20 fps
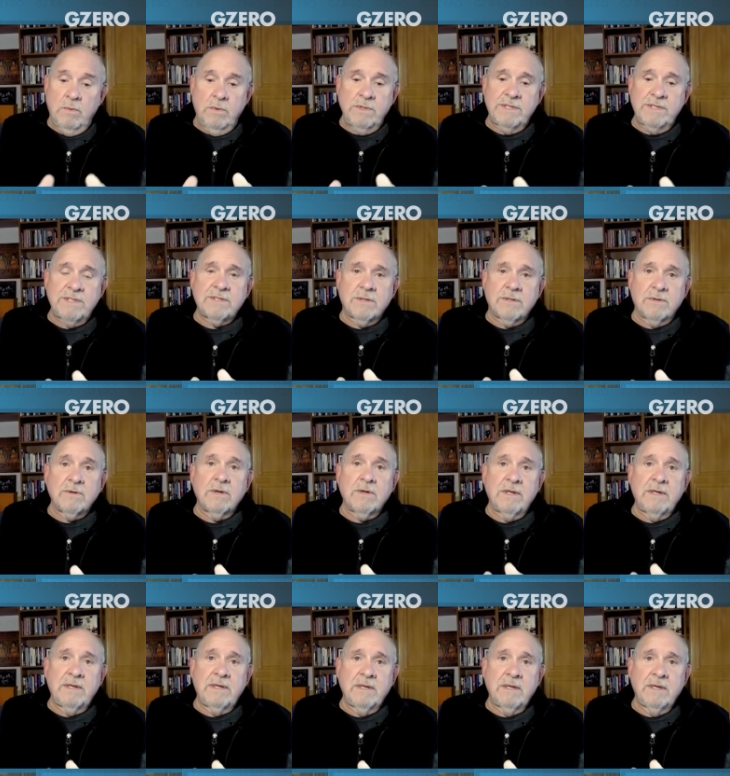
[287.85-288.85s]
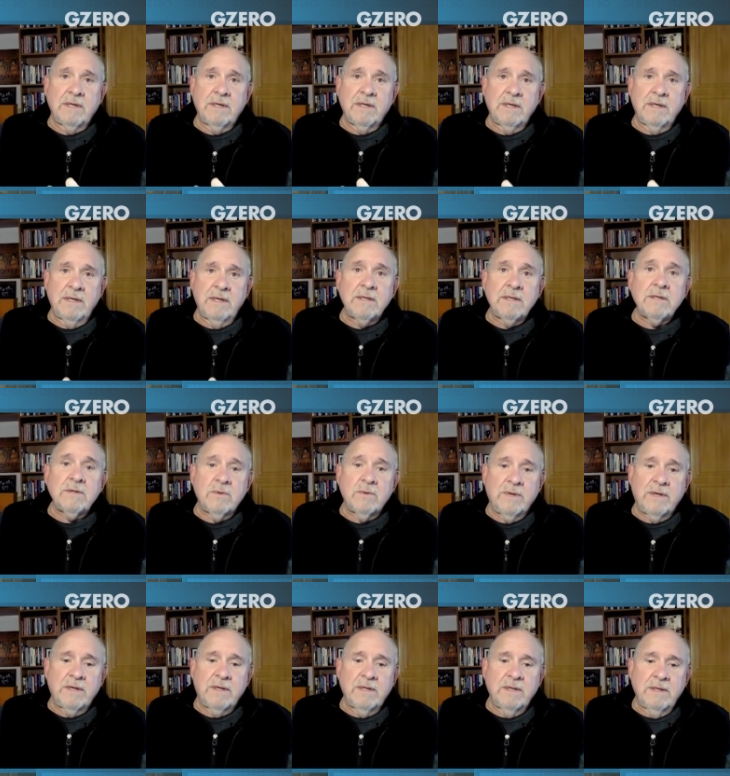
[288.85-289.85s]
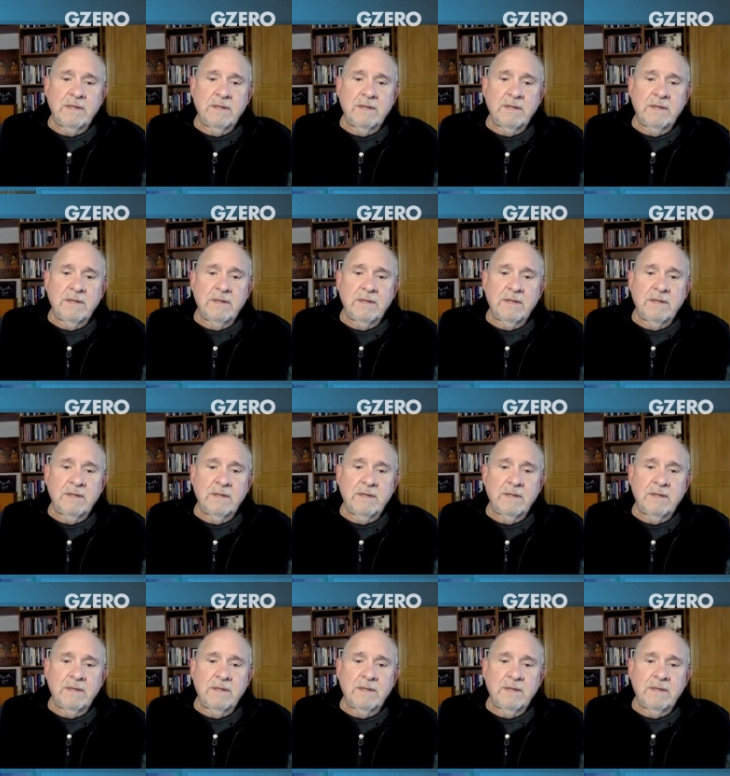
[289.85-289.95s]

just early into it.